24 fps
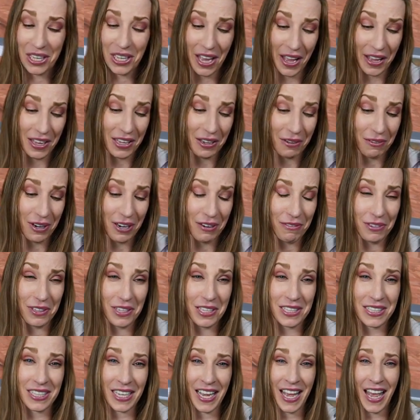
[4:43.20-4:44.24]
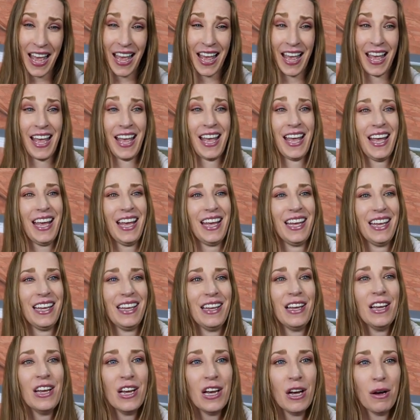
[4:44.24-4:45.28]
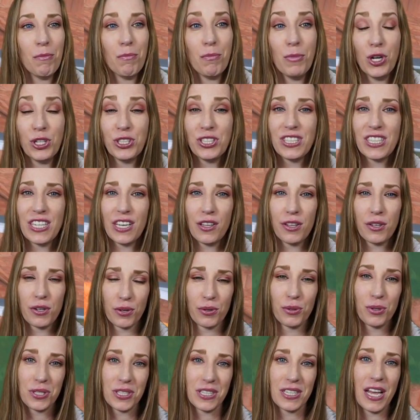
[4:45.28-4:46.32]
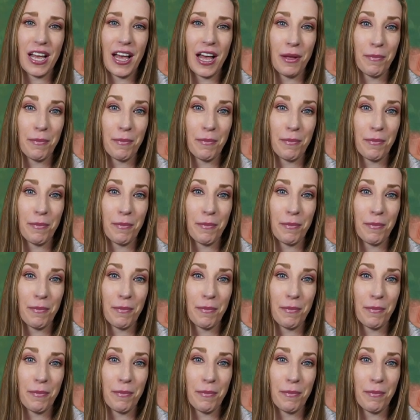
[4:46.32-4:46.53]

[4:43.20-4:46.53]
get ready for this. Monterosa al